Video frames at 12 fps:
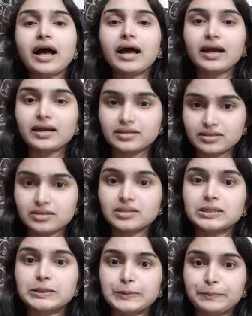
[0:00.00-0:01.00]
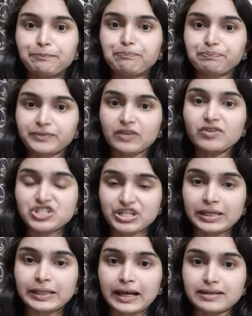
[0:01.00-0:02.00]
and um,
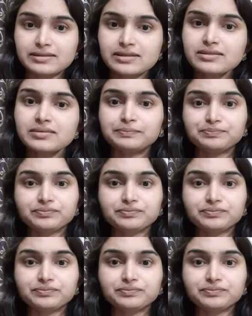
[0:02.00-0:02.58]
vaginal cancers